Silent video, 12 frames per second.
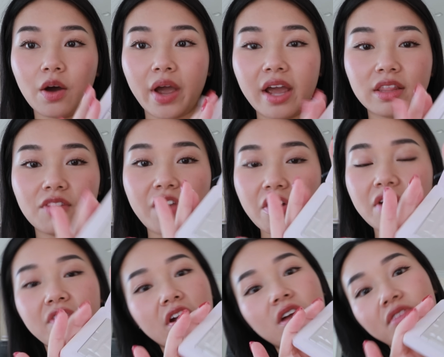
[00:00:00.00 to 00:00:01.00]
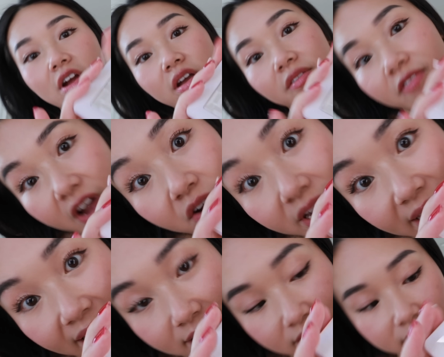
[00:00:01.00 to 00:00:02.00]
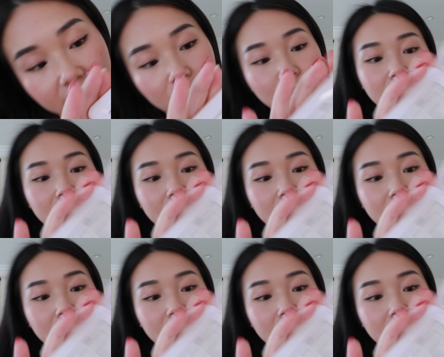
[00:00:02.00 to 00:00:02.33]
Okay, the very last step